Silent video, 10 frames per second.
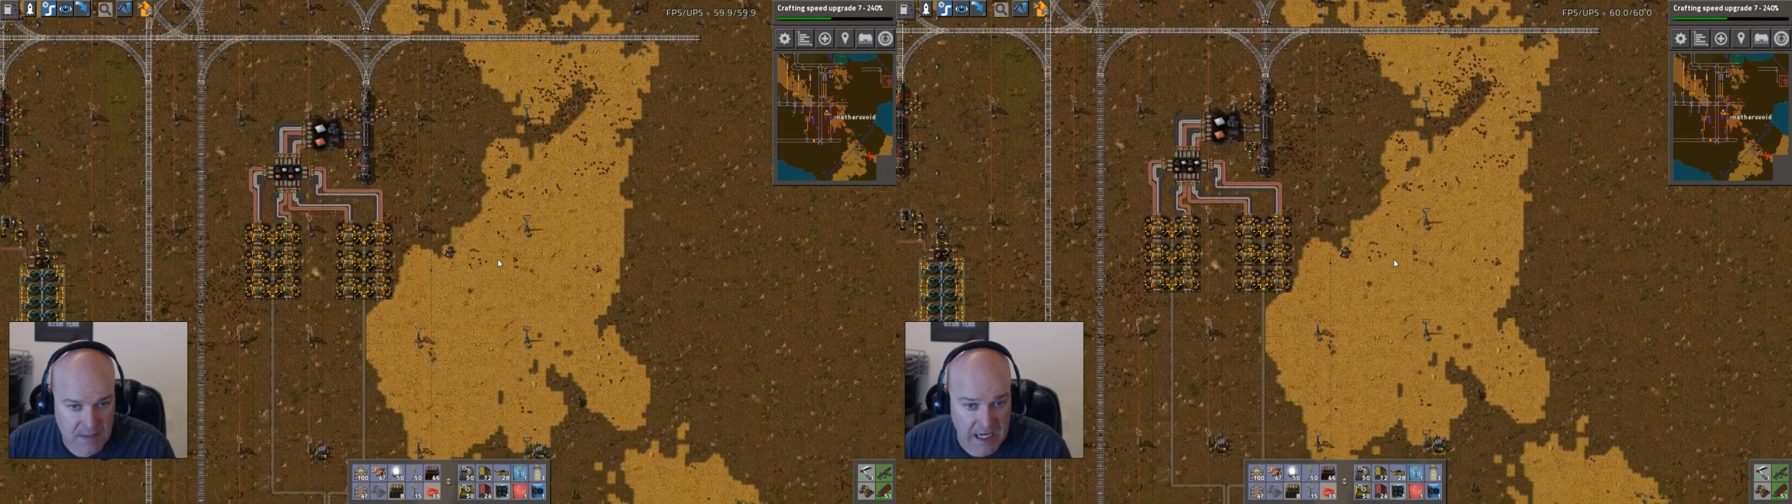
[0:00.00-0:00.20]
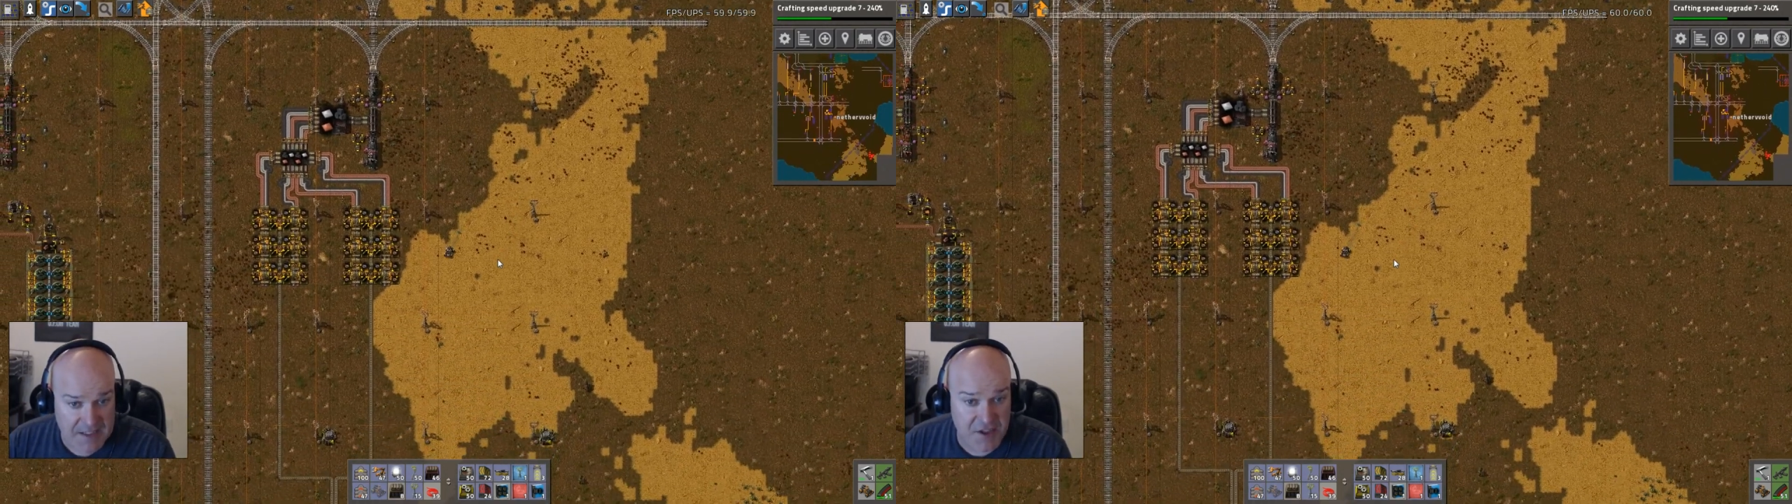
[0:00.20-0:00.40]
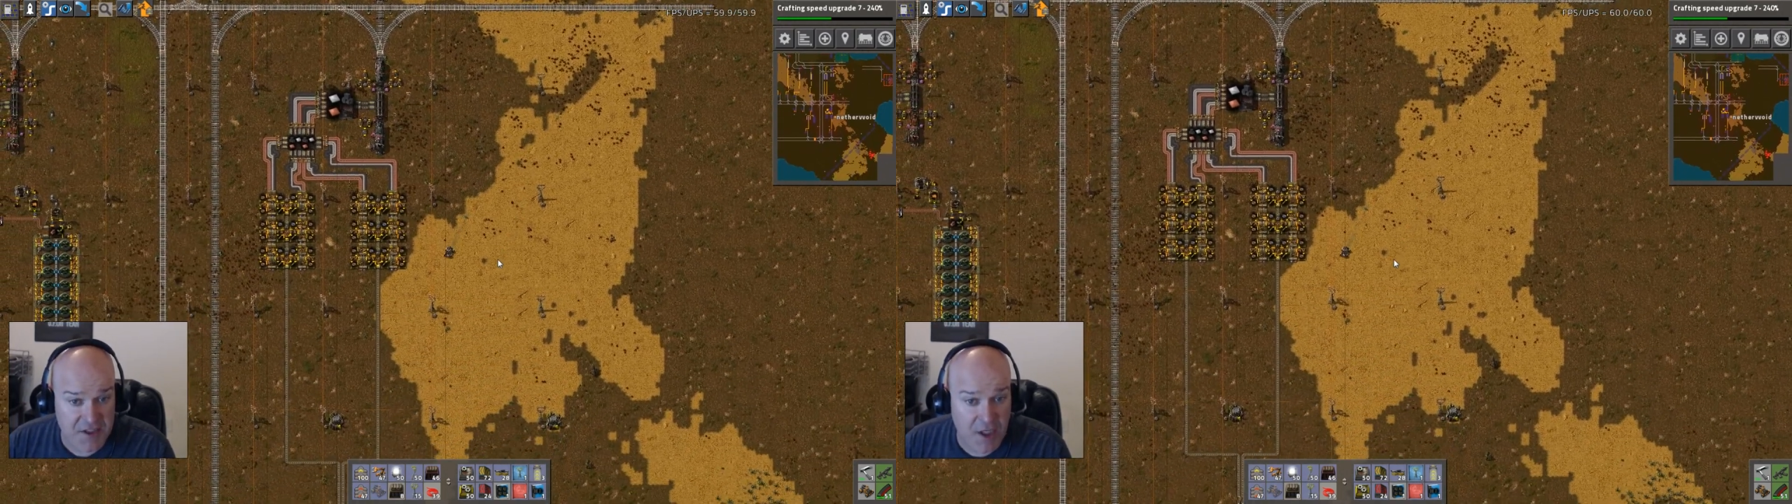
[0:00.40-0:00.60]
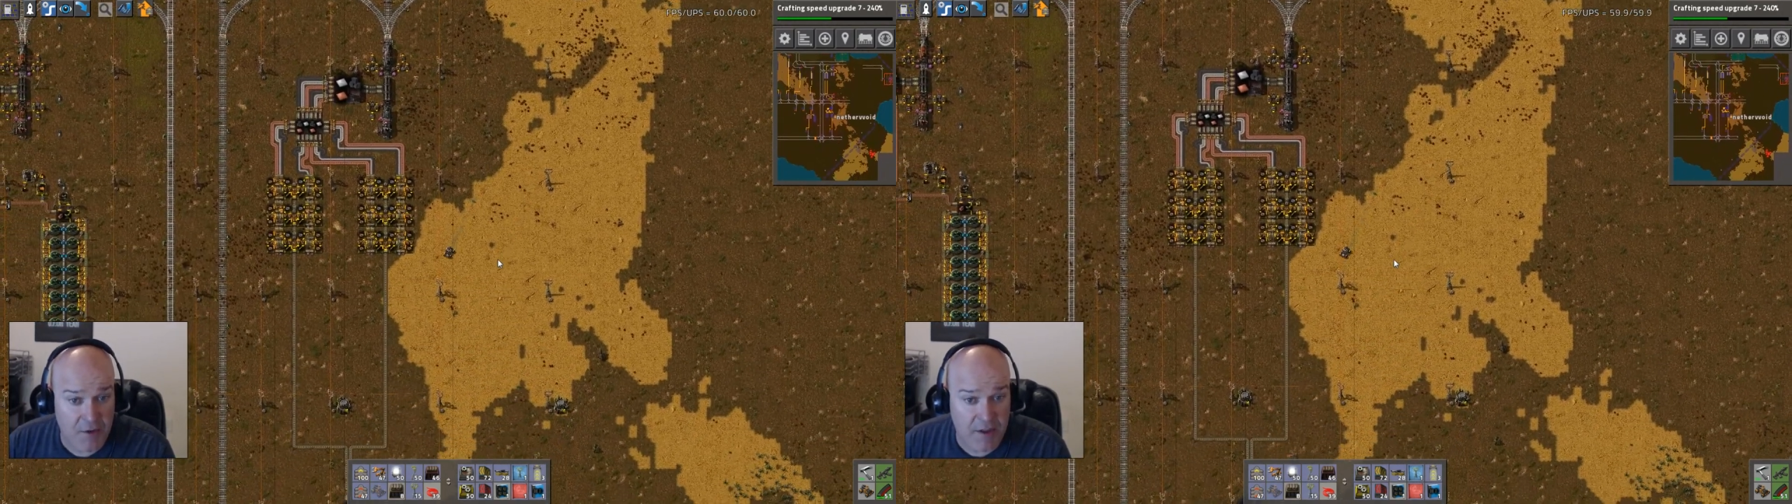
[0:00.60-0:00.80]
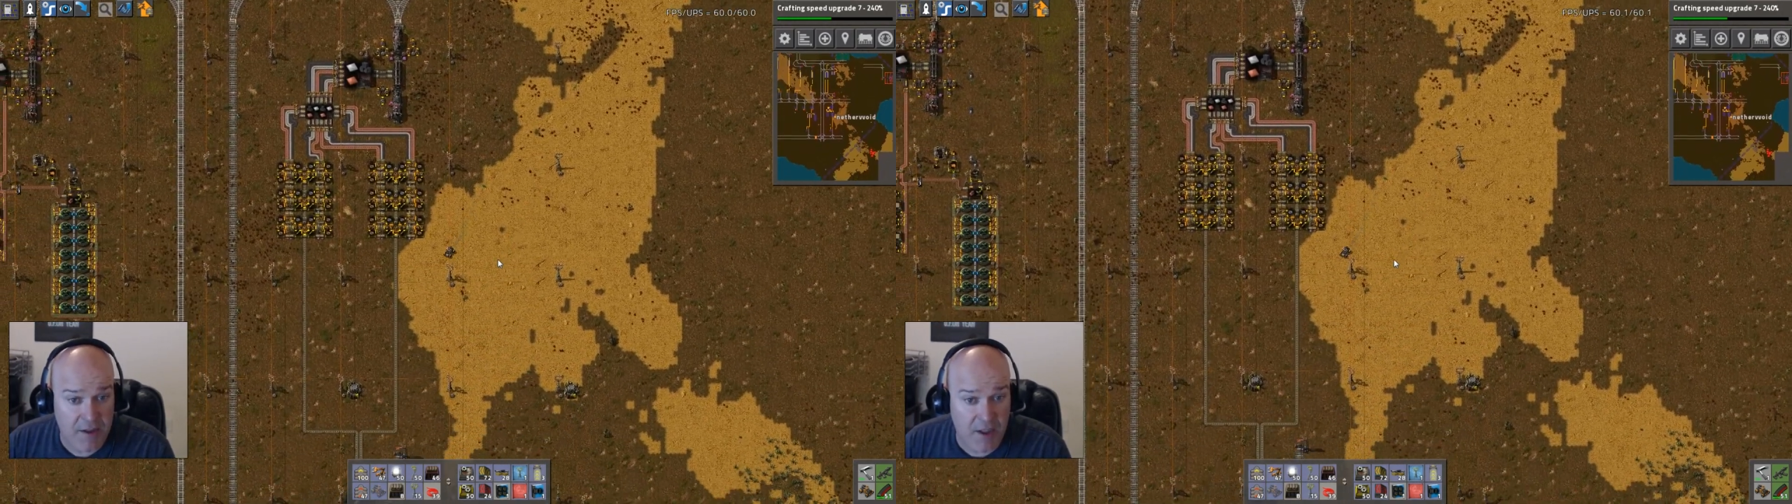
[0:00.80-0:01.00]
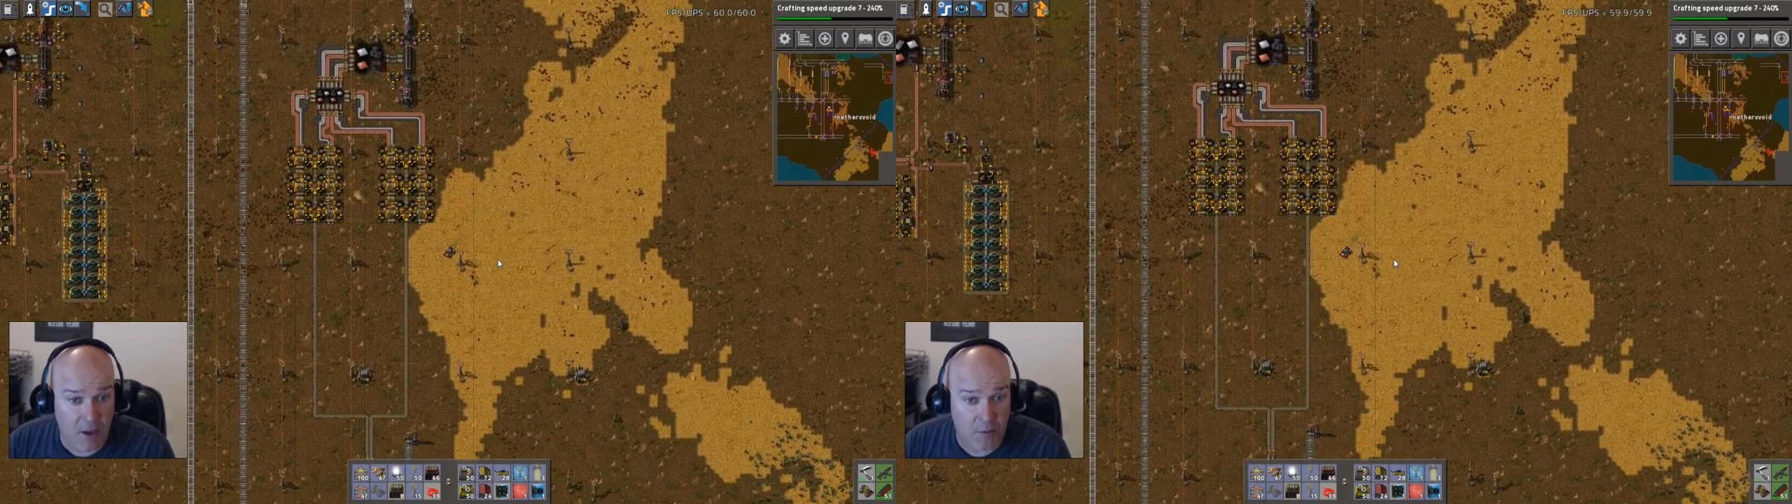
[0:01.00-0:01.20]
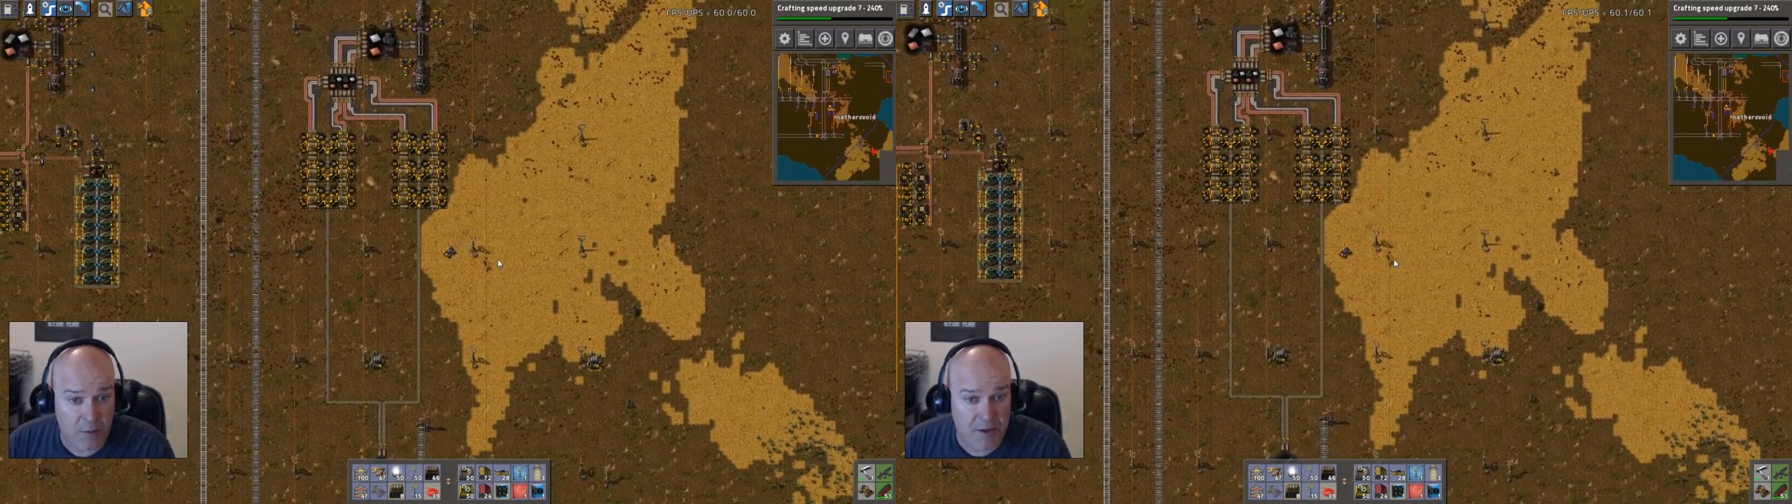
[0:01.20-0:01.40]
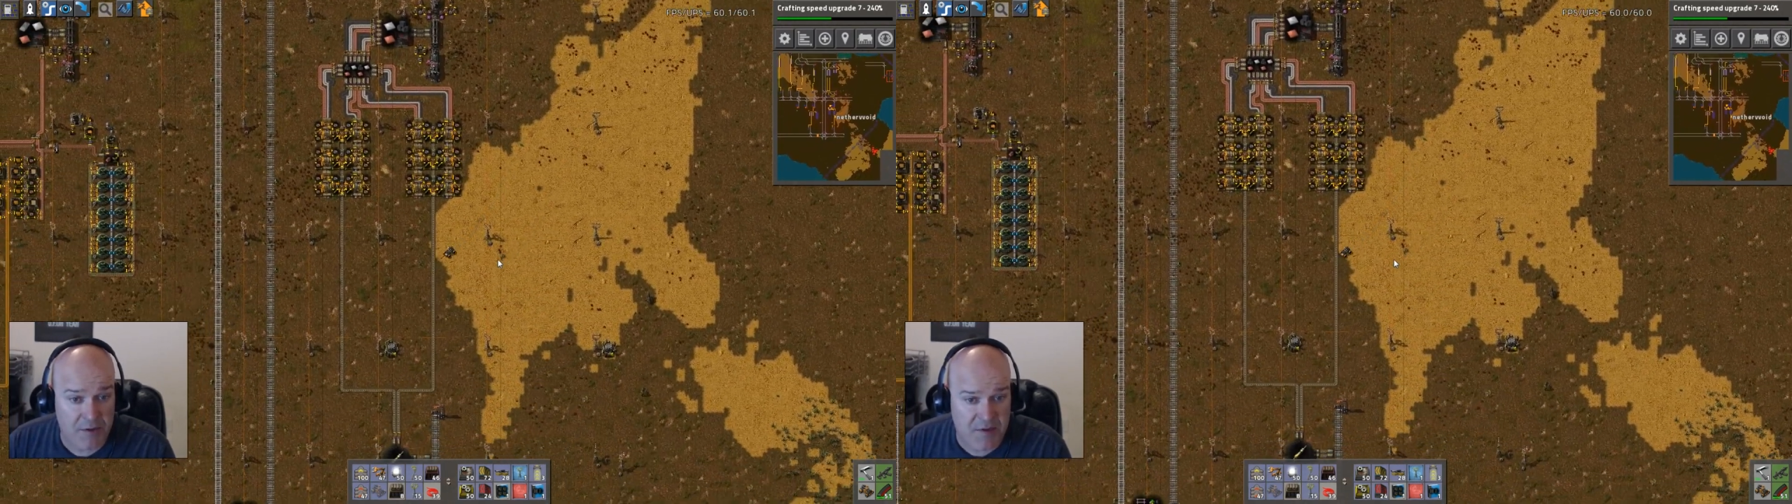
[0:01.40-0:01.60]
Actually, no.
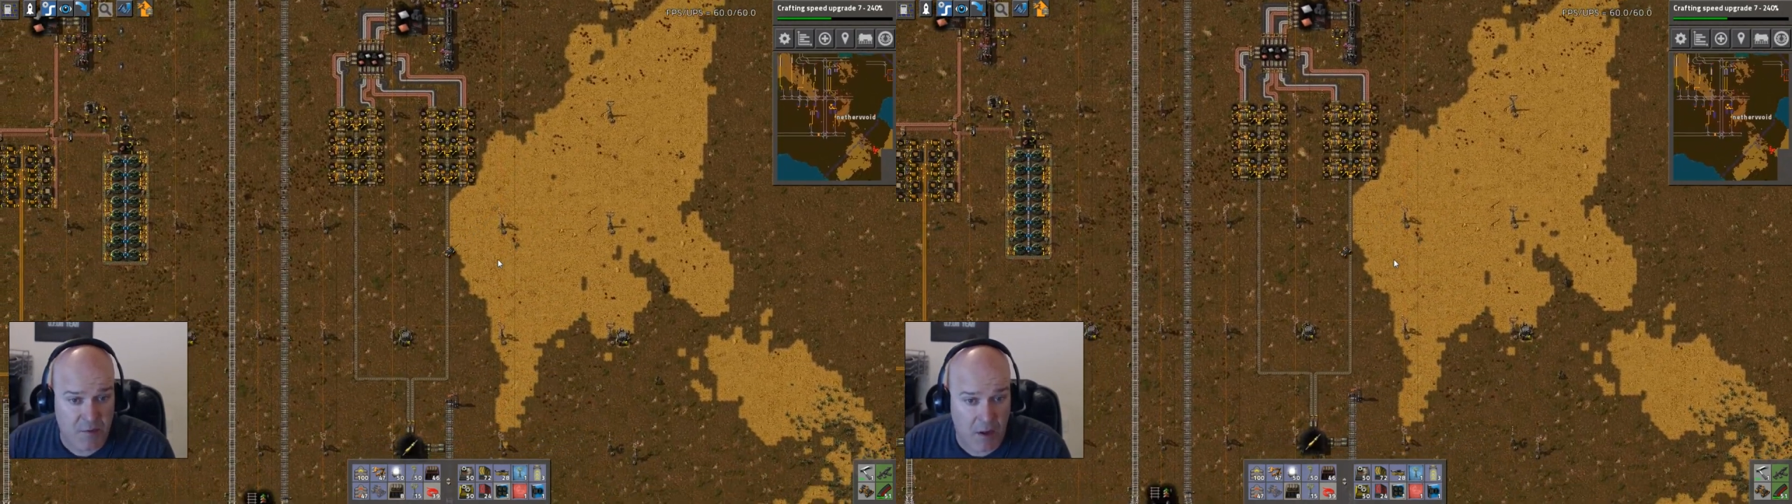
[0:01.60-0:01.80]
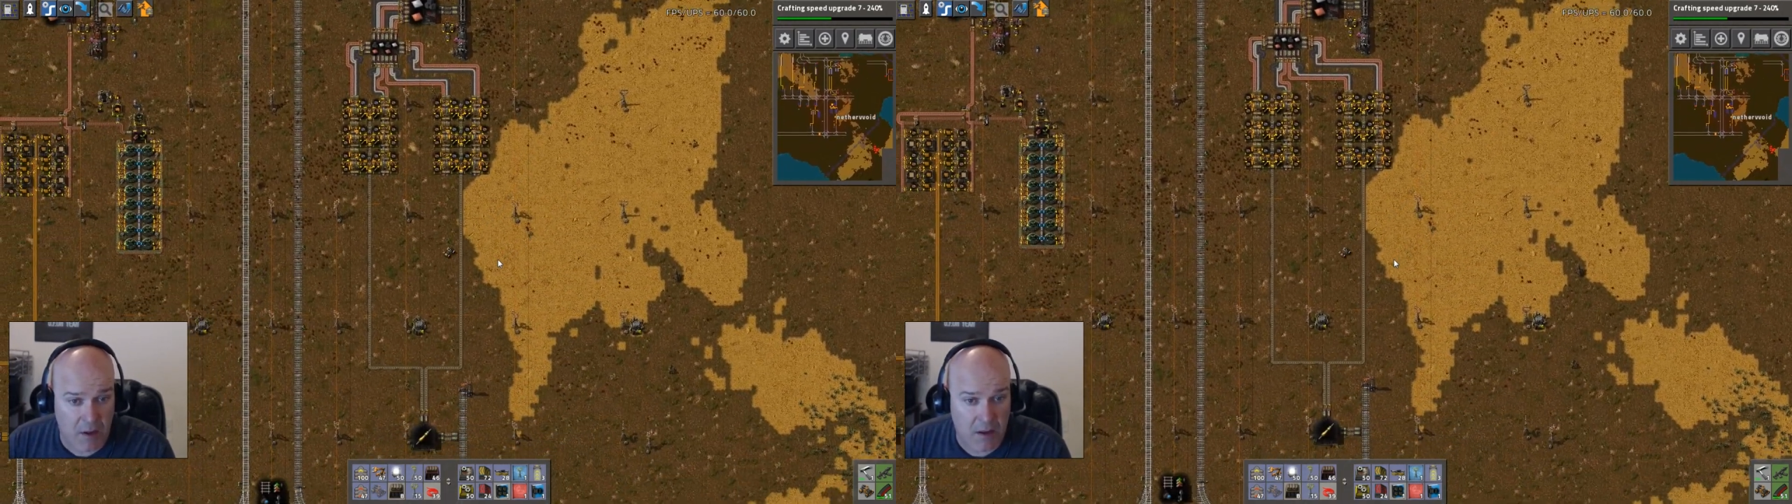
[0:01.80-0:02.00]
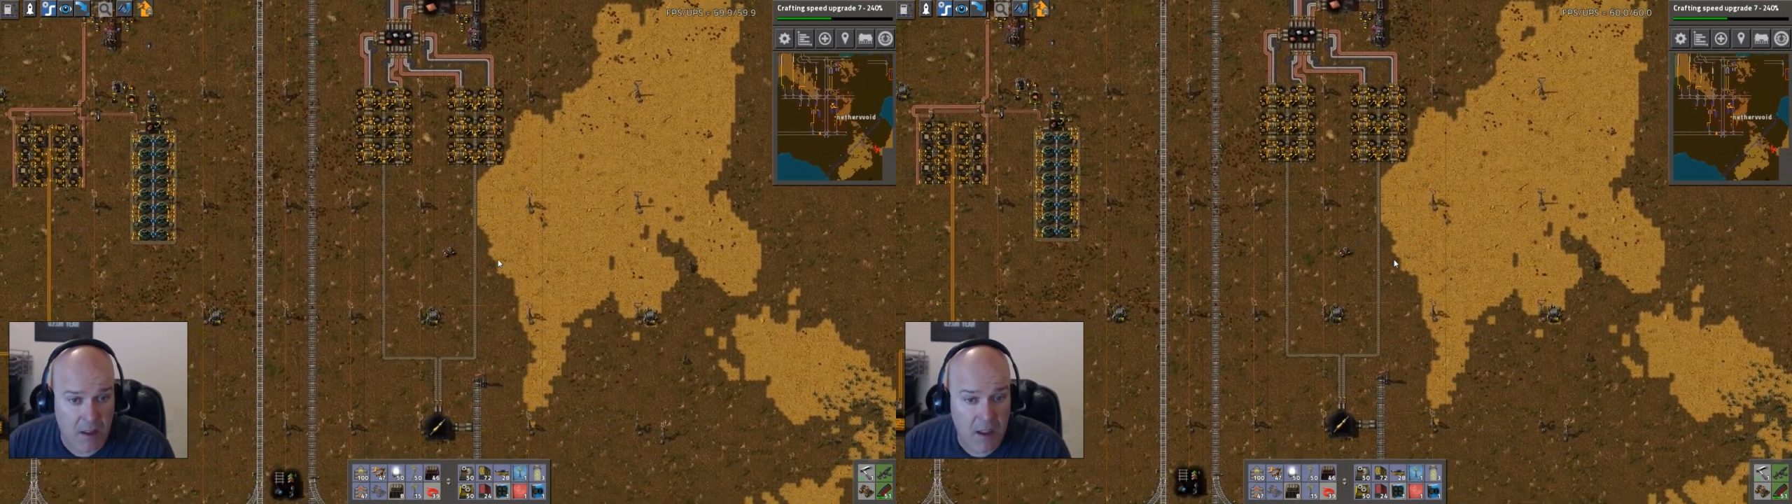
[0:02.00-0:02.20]
We're doing this wrong.